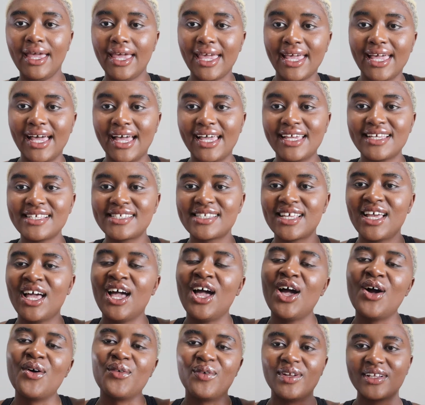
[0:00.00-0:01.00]
Hey guys,
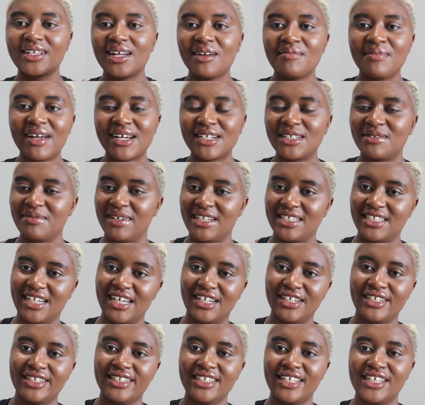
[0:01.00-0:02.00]
welcome back to my
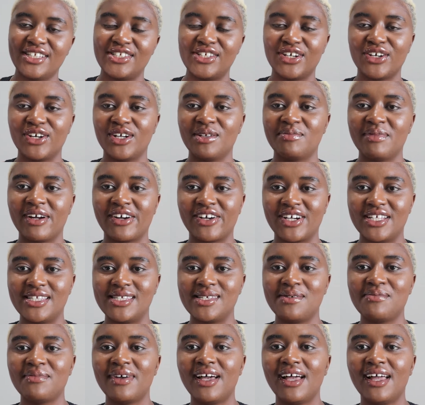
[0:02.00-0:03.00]
channel. It's your girl Margaret
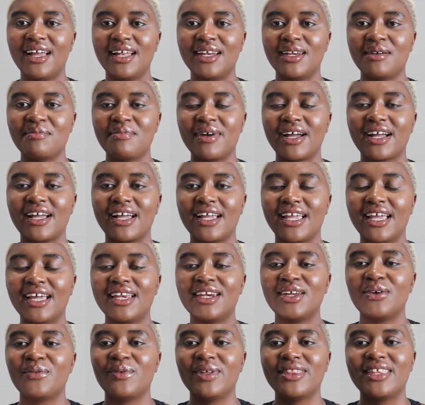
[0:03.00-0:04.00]
Zimba and I'm back
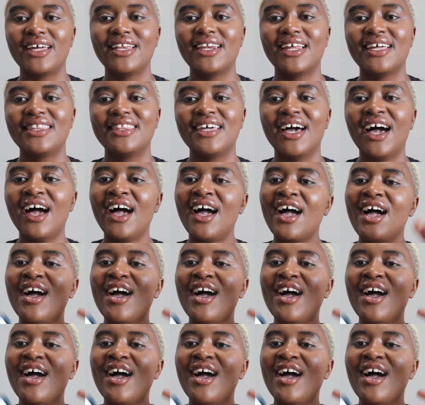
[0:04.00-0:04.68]
again with another